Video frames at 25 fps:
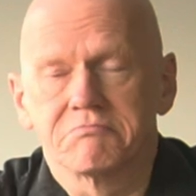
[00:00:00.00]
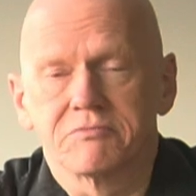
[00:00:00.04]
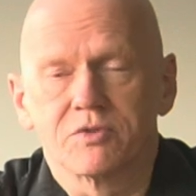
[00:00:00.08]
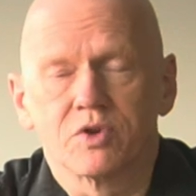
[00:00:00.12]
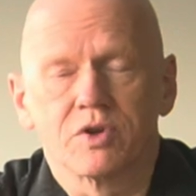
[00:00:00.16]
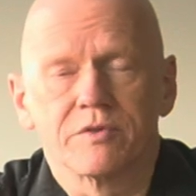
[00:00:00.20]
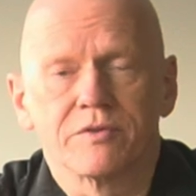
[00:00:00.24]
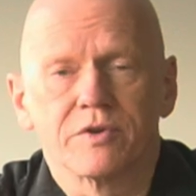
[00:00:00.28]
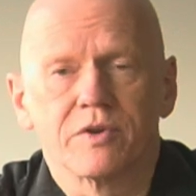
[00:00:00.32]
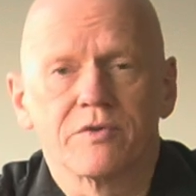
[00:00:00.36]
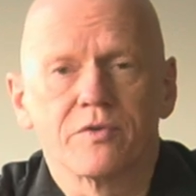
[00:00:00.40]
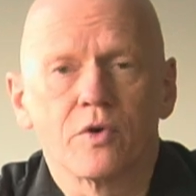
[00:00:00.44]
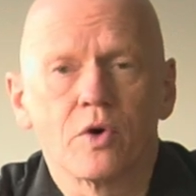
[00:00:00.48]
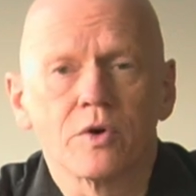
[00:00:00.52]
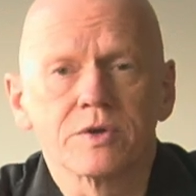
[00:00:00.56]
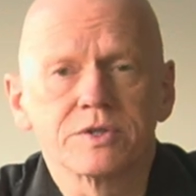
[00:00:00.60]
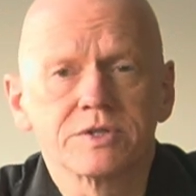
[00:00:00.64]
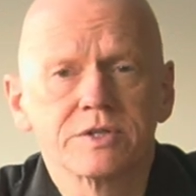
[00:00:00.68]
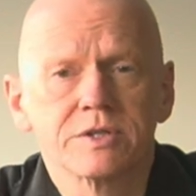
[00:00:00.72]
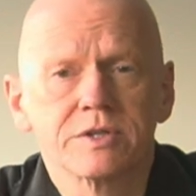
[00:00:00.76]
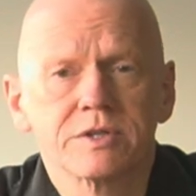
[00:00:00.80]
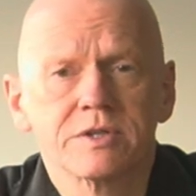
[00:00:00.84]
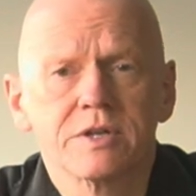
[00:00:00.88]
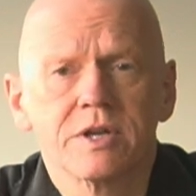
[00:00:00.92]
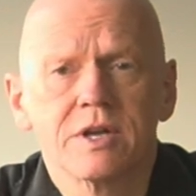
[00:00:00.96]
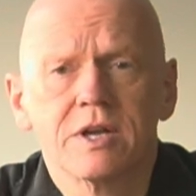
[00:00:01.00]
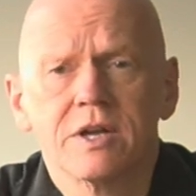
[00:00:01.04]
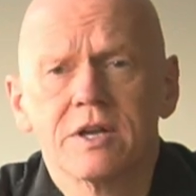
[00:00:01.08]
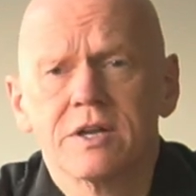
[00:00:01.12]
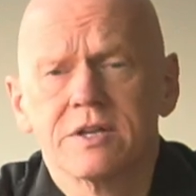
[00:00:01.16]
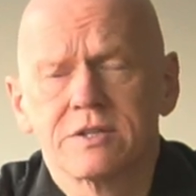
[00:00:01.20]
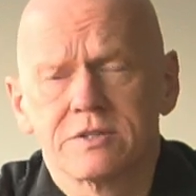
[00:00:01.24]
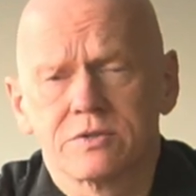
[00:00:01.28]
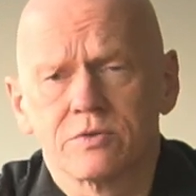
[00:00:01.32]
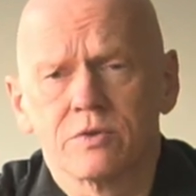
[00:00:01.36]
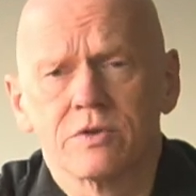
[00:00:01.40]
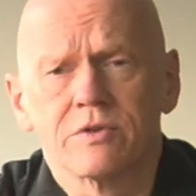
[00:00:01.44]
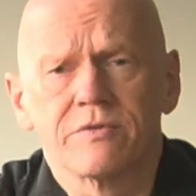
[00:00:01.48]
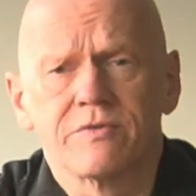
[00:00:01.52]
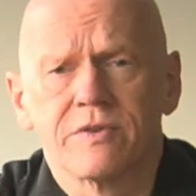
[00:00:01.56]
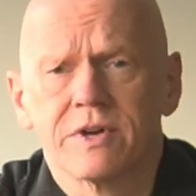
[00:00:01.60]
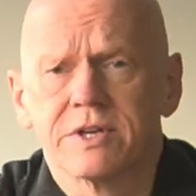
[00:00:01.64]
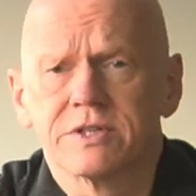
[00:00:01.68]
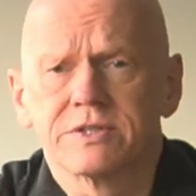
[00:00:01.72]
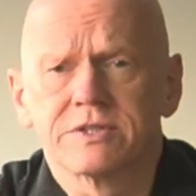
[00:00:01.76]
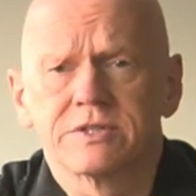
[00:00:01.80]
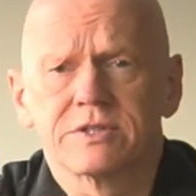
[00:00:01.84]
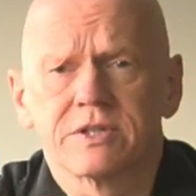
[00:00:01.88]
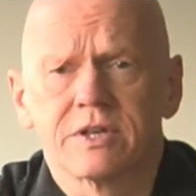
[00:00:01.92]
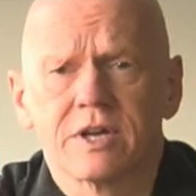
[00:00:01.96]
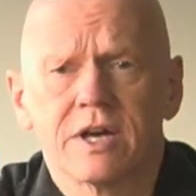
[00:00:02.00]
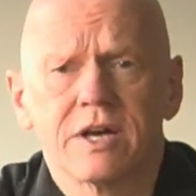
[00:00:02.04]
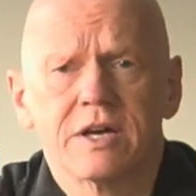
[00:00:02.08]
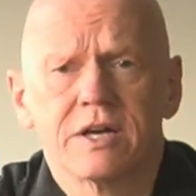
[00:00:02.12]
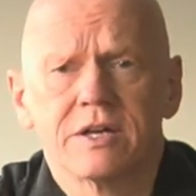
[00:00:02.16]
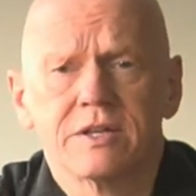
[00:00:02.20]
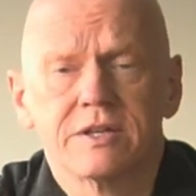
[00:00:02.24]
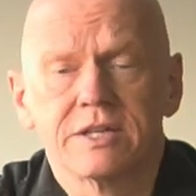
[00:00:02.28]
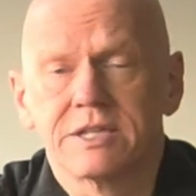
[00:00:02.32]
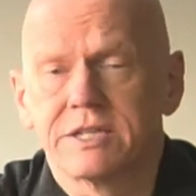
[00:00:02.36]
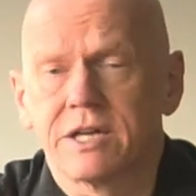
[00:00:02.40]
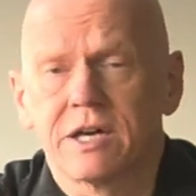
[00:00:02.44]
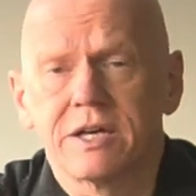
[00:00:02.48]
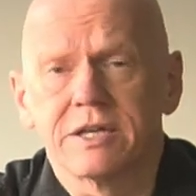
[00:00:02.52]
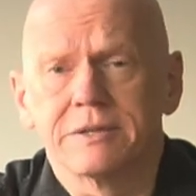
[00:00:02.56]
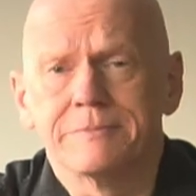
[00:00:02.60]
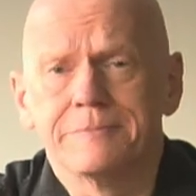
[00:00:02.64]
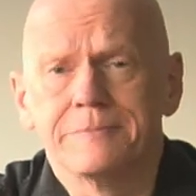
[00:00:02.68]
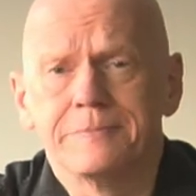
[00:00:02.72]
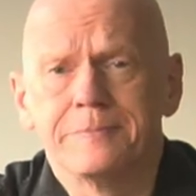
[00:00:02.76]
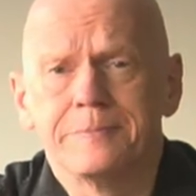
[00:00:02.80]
don't have enough oxygen, so the fish, they die.